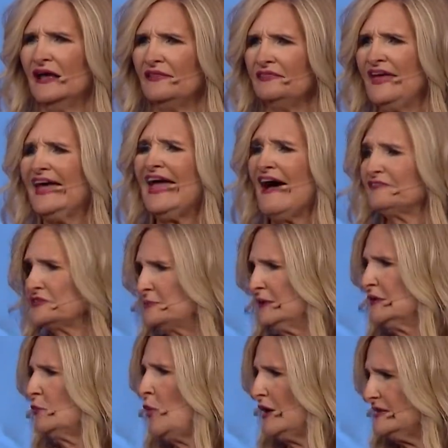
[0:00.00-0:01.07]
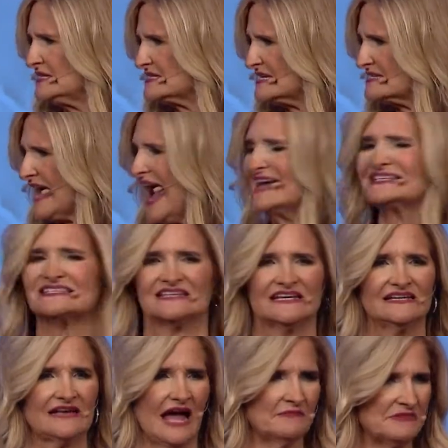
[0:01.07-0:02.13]
They have to be the one that says, I
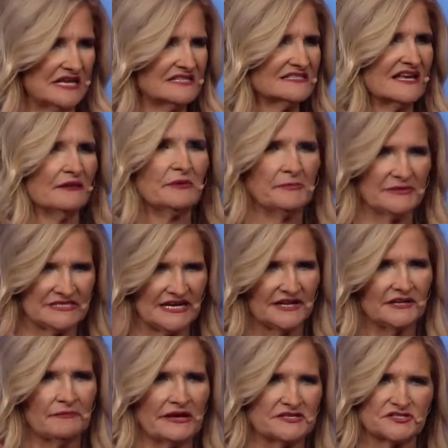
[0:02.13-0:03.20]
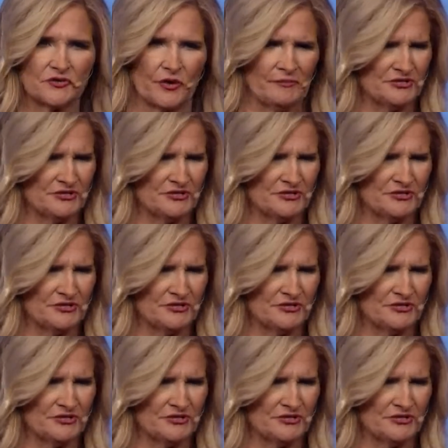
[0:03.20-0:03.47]
sinned, I messed up, let me tell you my story.